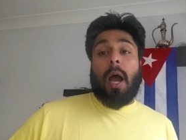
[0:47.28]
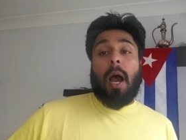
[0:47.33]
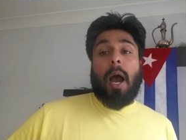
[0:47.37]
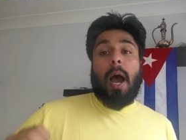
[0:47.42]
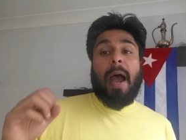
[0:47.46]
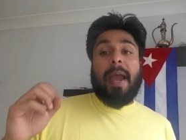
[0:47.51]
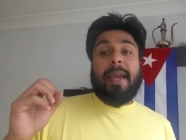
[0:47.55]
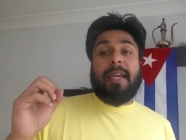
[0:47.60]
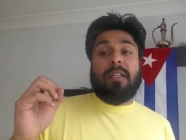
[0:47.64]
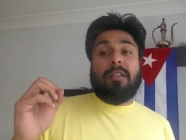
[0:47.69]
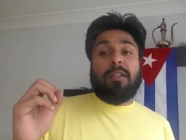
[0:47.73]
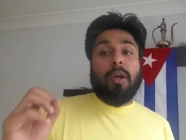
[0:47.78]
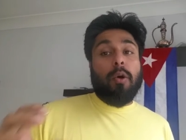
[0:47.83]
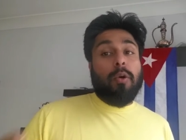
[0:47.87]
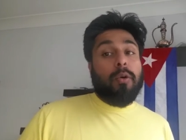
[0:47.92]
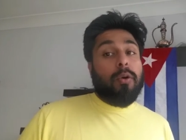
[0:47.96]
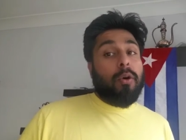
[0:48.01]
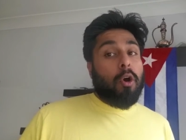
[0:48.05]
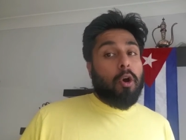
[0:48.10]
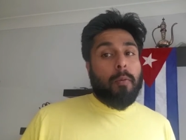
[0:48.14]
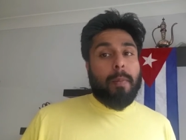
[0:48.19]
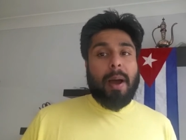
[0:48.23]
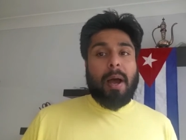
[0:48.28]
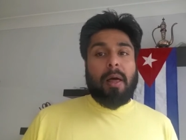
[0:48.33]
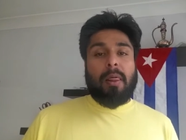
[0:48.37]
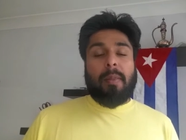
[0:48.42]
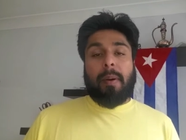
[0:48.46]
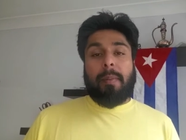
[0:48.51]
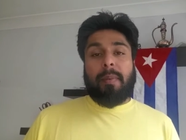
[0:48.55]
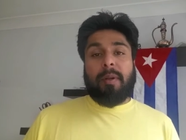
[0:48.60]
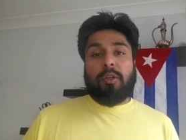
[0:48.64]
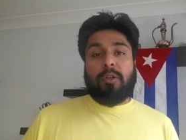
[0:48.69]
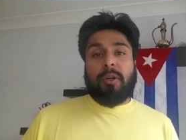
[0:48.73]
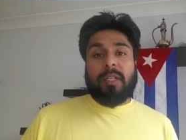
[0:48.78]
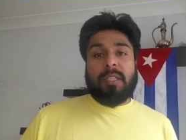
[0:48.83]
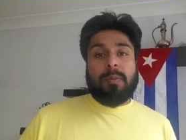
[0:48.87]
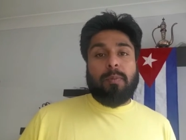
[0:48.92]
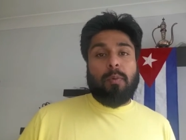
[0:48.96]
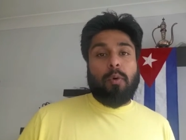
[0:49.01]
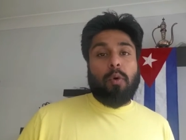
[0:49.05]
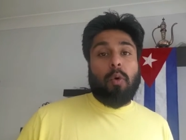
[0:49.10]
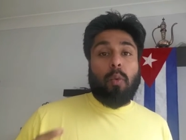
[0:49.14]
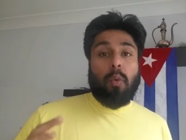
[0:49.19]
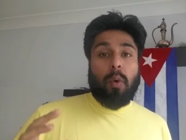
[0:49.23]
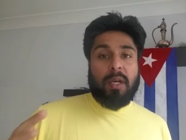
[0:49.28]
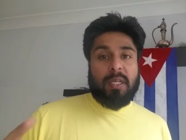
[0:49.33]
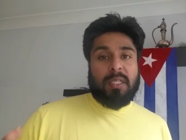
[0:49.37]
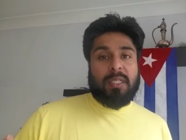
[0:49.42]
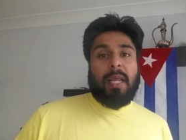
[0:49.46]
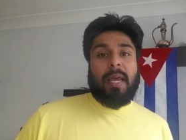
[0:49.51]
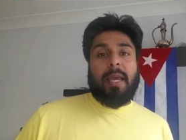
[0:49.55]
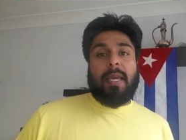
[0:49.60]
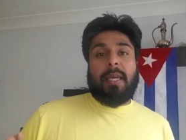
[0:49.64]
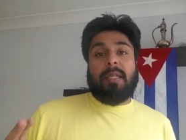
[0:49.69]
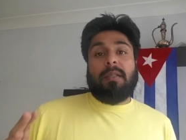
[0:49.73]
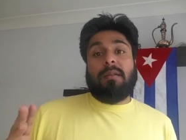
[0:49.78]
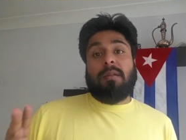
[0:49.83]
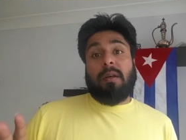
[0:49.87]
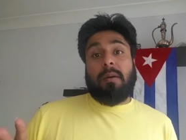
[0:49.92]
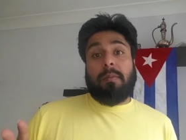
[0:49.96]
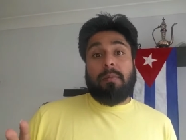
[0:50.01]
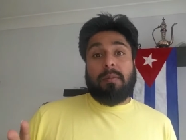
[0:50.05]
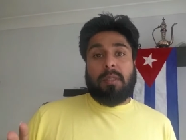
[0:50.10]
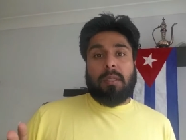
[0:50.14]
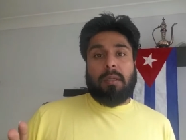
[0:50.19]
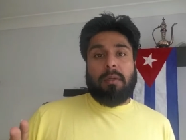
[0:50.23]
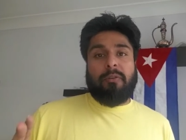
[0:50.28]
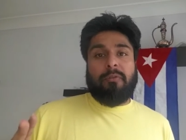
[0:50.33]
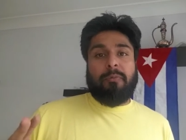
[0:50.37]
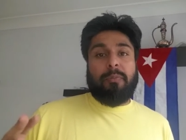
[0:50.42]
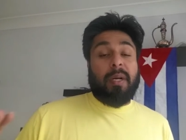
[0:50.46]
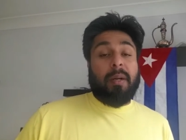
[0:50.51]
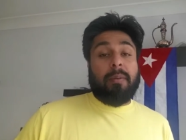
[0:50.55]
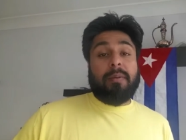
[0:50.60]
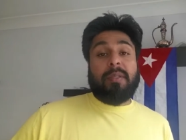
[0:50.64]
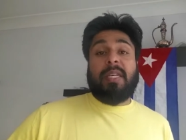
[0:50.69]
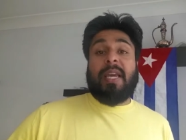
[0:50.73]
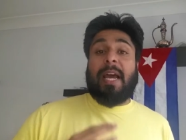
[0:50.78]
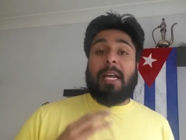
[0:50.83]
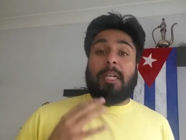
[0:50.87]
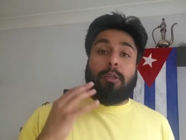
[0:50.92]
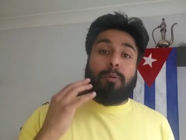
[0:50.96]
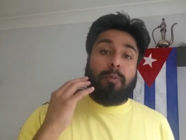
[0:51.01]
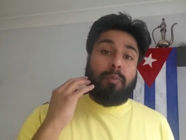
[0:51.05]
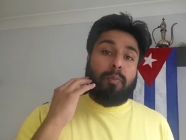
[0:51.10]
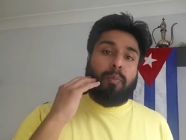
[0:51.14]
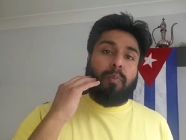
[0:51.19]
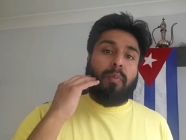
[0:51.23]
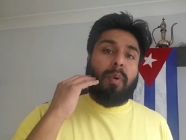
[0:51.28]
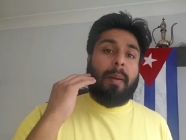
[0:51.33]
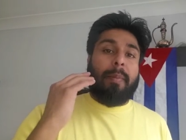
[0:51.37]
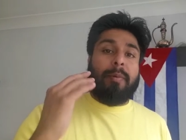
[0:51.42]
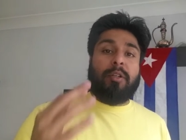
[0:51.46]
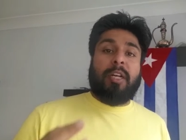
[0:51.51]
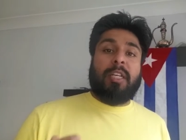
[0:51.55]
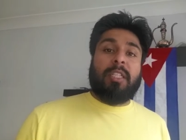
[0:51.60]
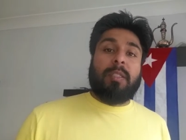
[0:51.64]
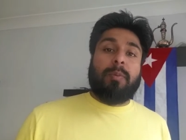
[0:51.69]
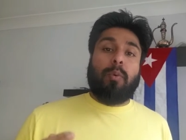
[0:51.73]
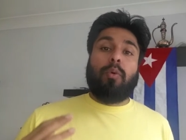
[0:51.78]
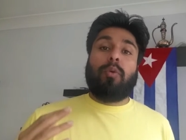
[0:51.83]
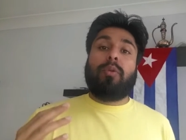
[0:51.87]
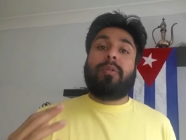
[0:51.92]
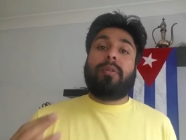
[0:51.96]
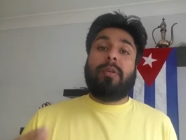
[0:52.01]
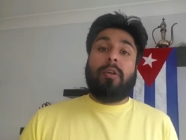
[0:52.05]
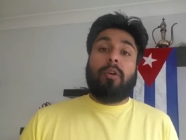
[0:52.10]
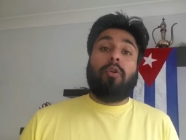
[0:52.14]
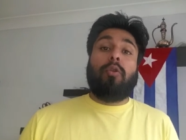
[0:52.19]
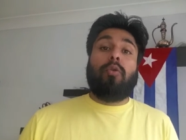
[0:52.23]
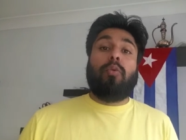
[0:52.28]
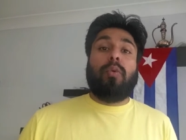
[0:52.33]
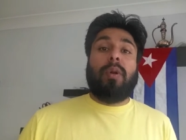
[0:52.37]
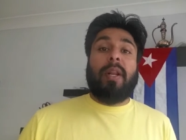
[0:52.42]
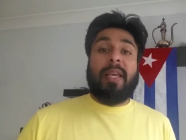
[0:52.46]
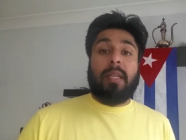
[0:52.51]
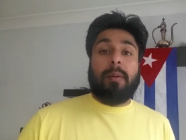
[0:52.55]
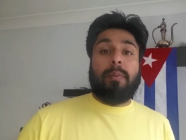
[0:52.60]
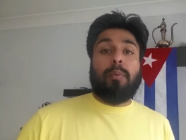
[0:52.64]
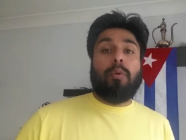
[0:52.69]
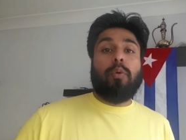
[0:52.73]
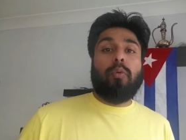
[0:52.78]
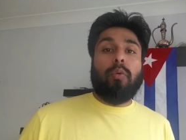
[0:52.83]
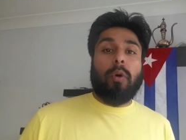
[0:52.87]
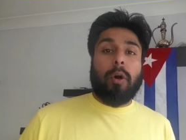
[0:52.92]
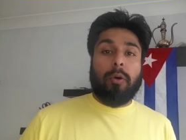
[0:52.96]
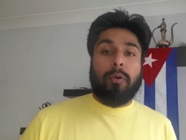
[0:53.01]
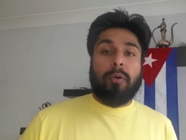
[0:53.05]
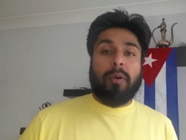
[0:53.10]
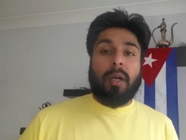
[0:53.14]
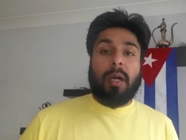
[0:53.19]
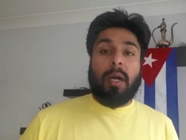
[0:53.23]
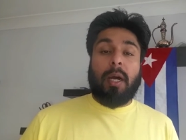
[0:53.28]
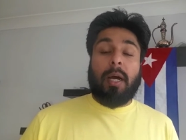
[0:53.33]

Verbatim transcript: I don't know about the public transport or what it's like in terms of being able to catch public transport to Ladypool Road.